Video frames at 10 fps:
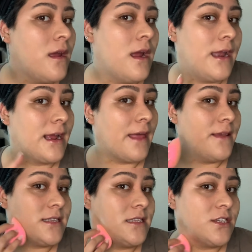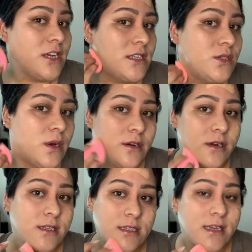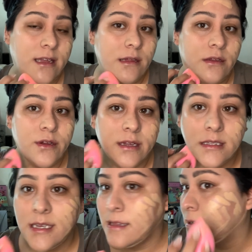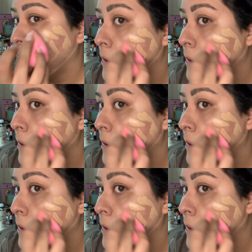And again, this is the shade 200C. You can see the